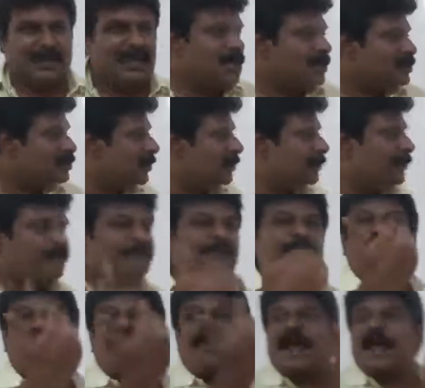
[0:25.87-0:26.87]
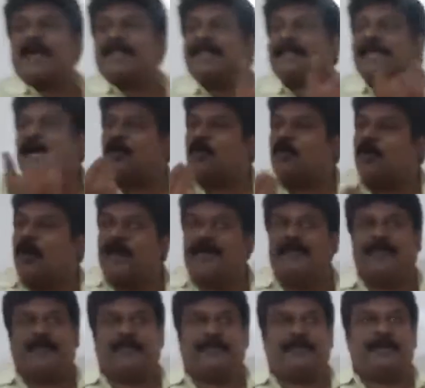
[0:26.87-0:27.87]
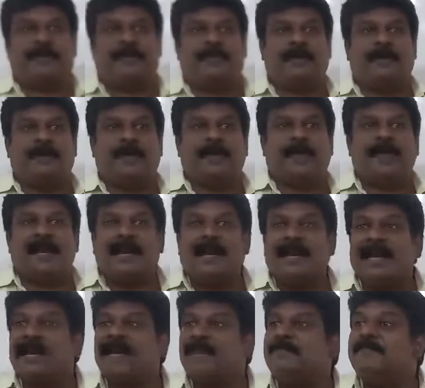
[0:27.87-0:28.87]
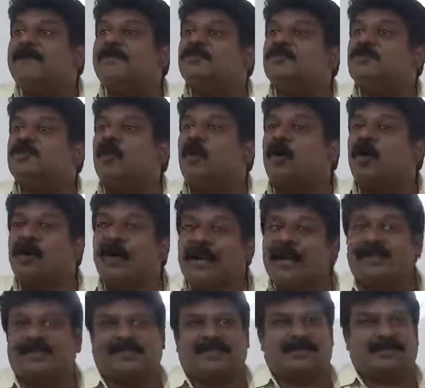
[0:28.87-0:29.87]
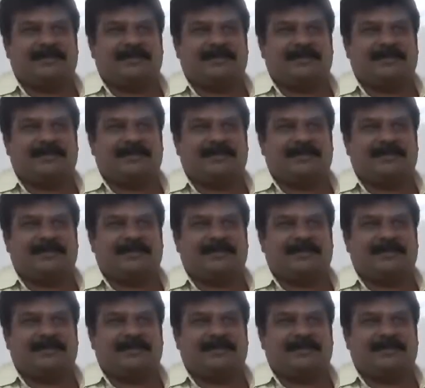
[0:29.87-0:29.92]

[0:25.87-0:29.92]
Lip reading: So before writing algorithm, let me solve it